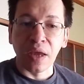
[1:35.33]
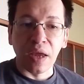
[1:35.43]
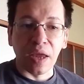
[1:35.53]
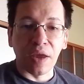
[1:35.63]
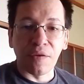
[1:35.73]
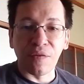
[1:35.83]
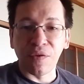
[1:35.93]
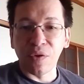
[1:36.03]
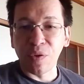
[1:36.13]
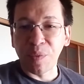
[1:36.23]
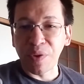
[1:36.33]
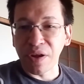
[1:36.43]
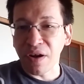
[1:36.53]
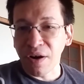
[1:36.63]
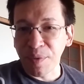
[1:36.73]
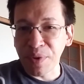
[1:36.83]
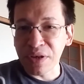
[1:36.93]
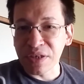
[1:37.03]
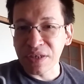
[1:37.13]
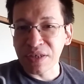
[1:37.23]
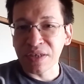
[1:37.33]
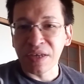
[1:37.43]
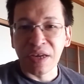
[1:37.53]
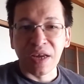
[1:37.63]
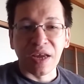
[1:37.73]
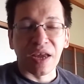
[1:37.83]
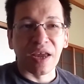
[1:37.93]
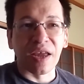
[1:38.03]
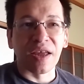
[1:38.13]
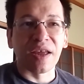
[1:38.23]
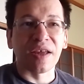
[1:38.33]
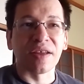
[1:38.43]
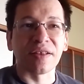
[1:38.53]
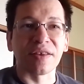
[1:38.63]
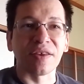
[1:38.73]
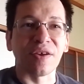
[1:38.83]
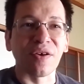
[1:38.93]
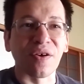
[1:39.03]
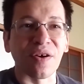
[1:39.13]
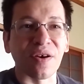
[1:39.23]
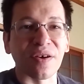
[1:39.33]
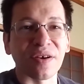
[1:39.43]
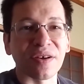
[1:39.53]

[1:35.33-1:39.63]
If you play RPG and your